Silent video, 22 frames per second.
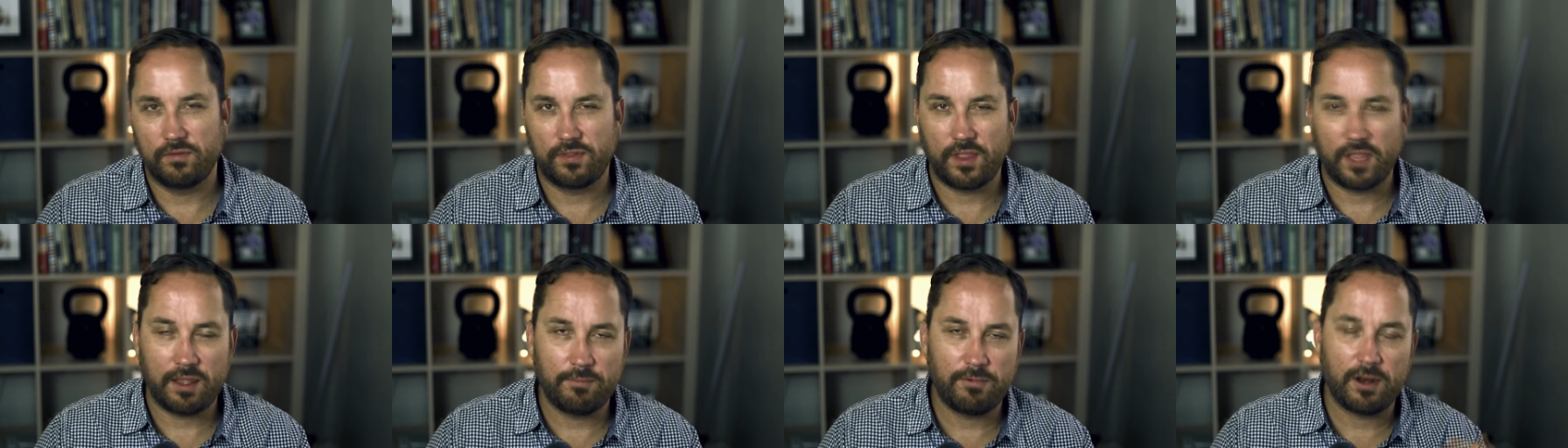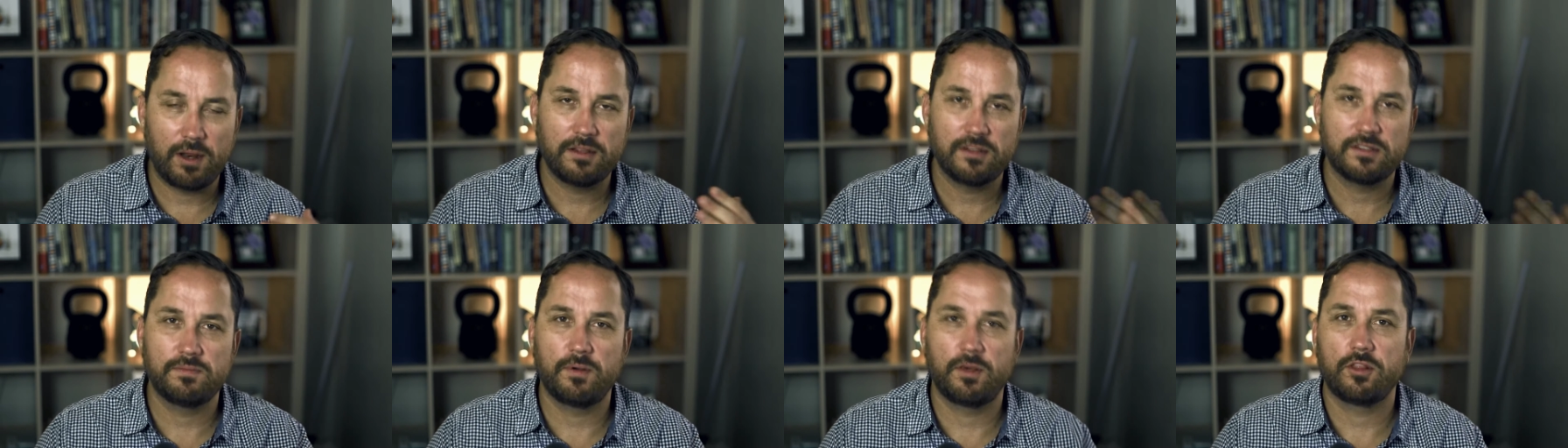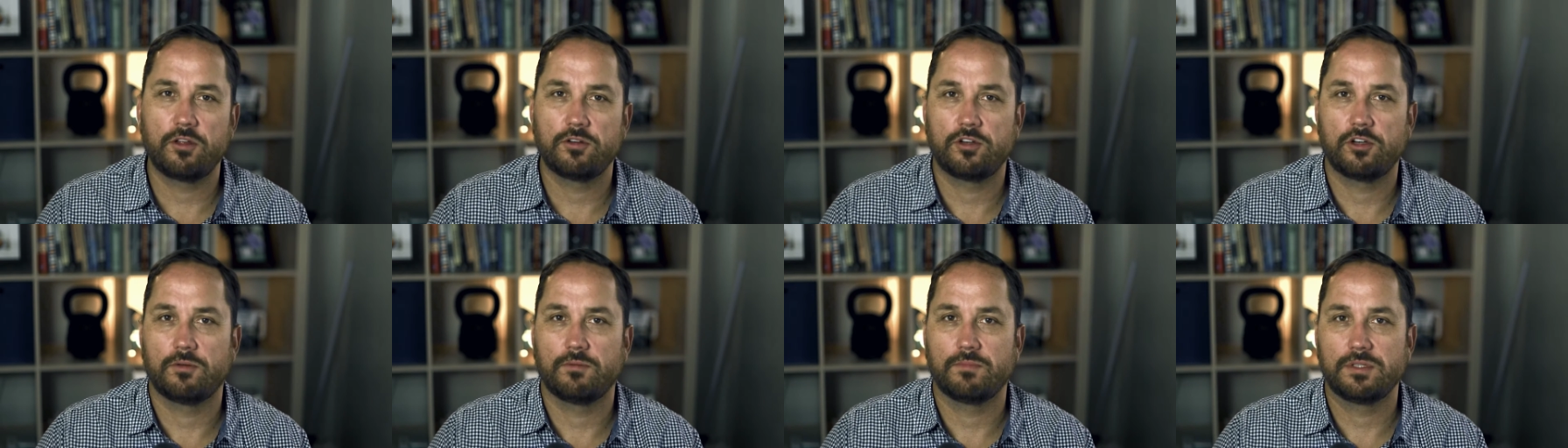think about it in some
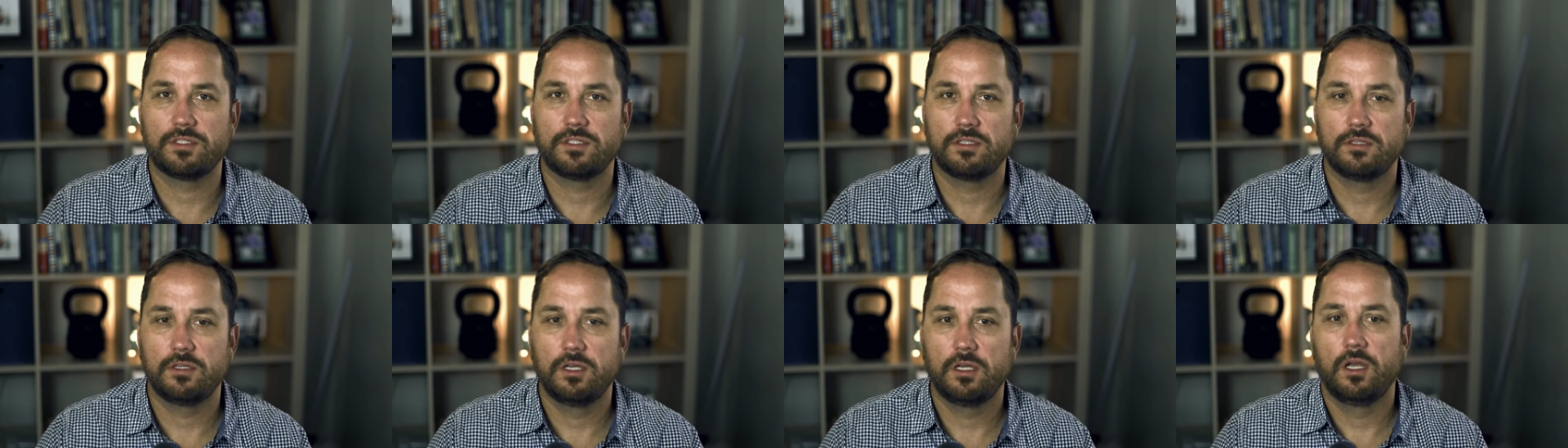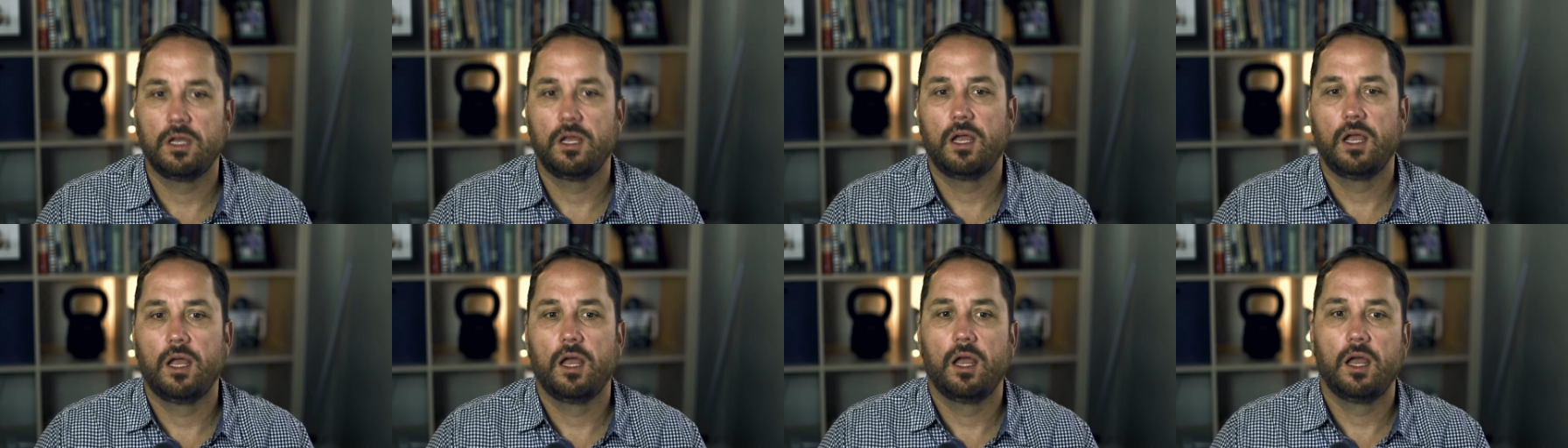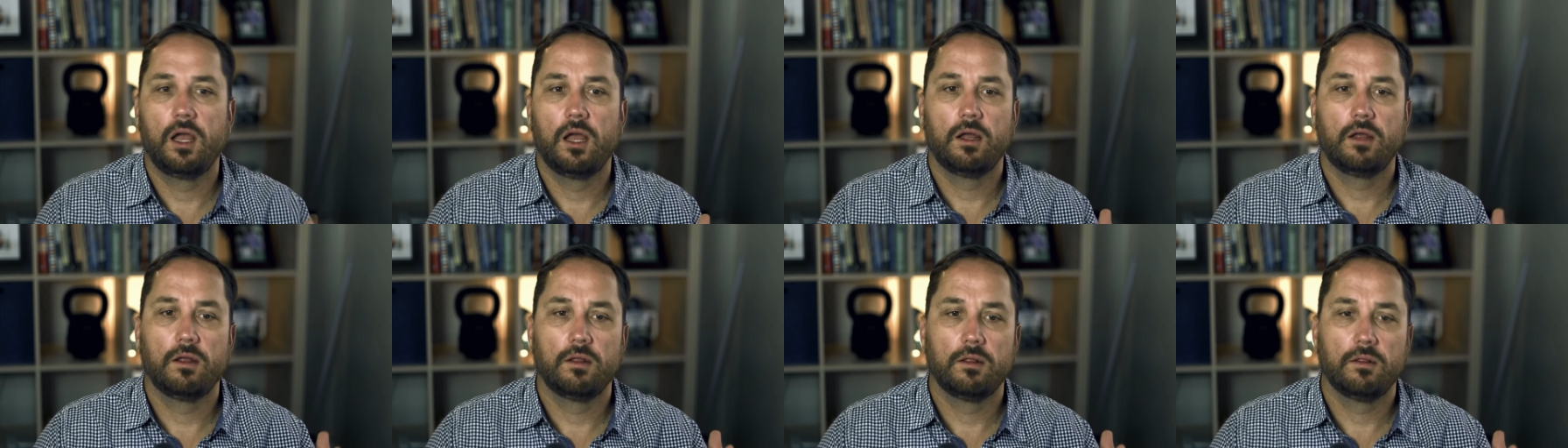other terms.
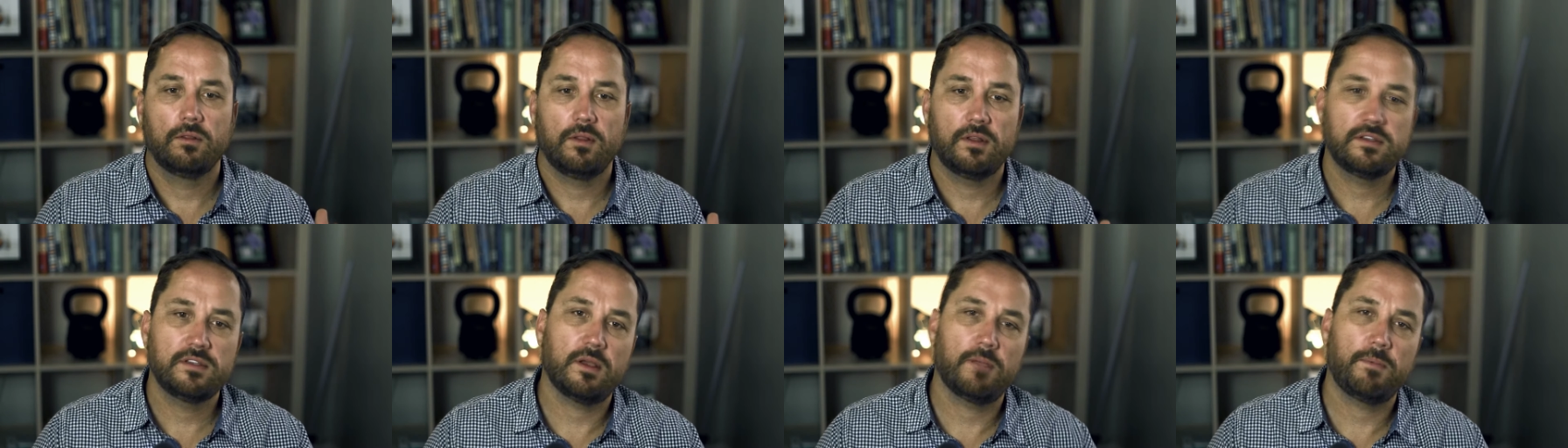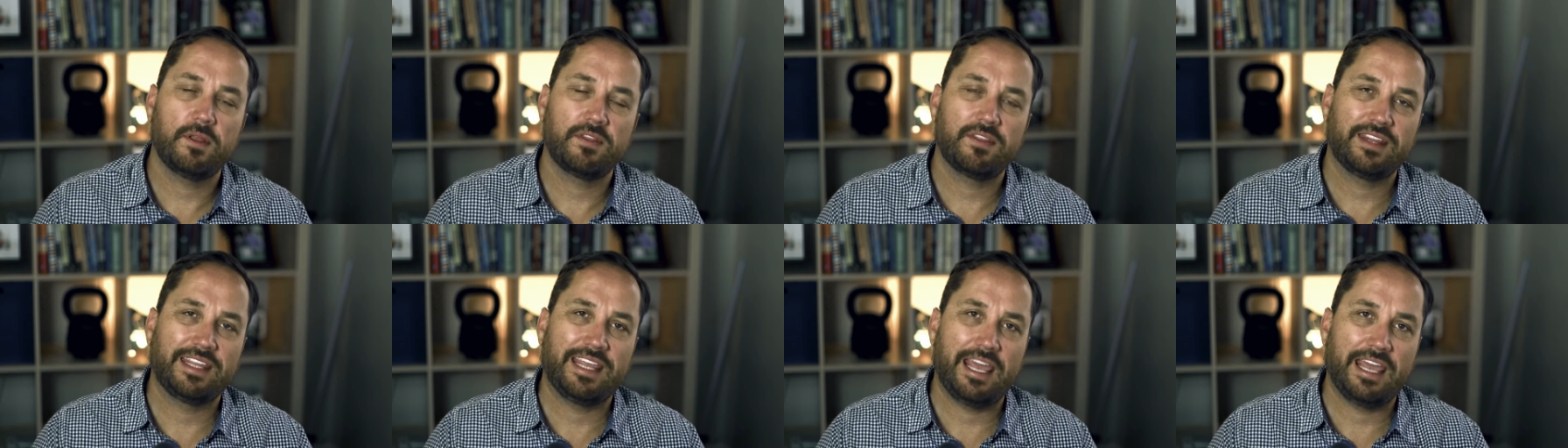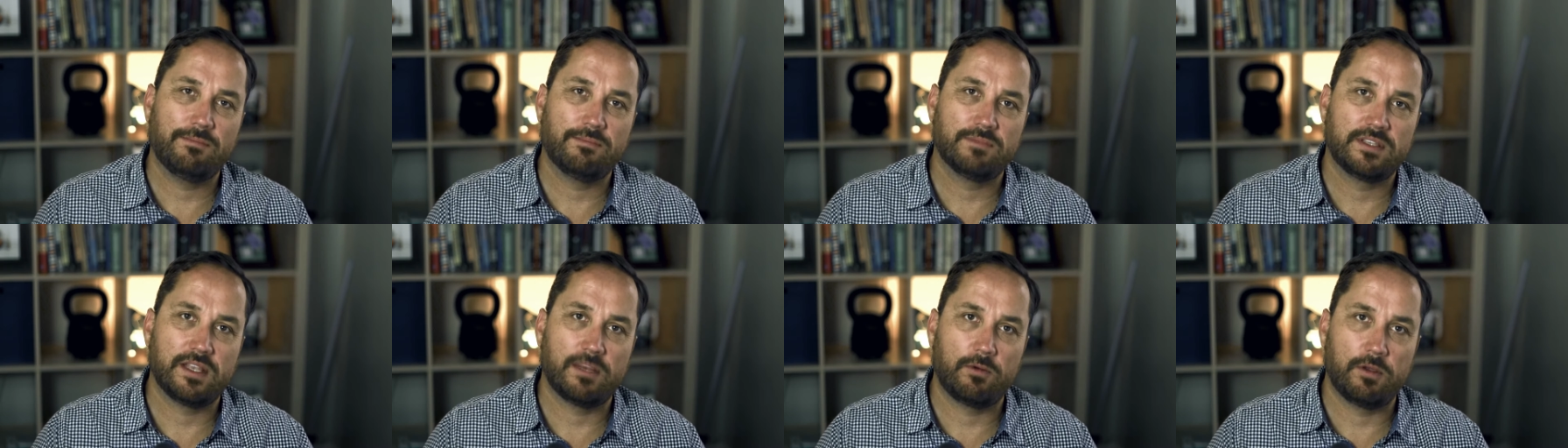Let's talk about the
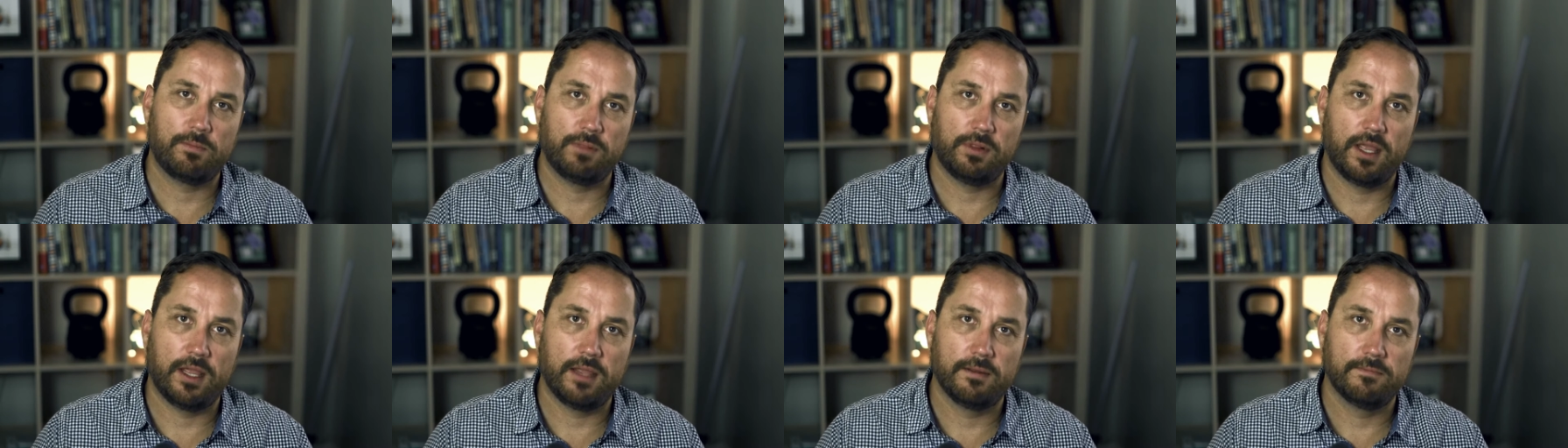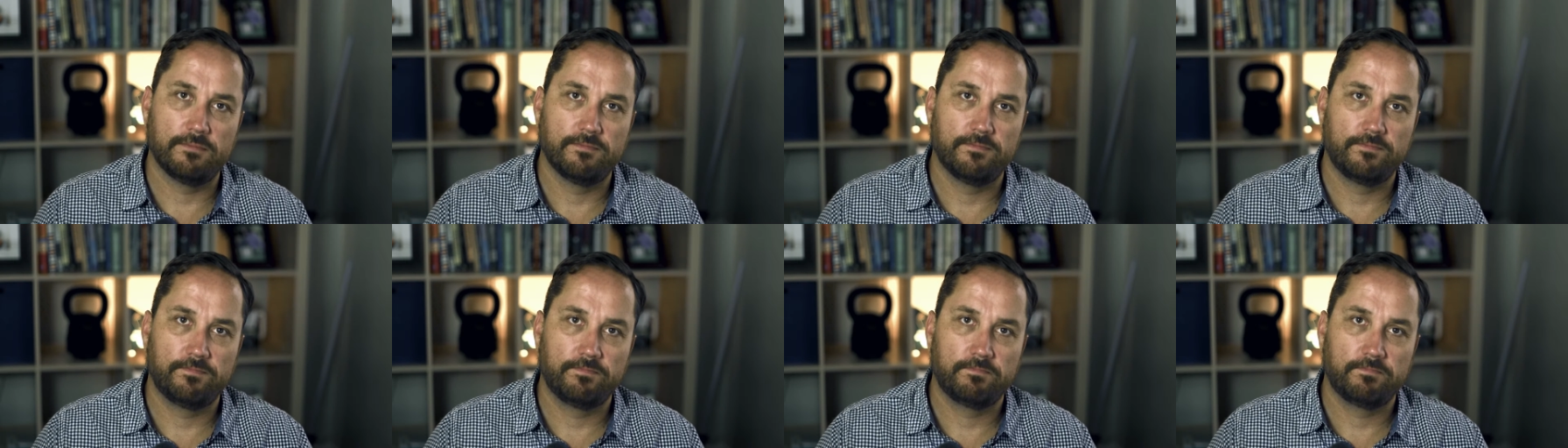games that we play.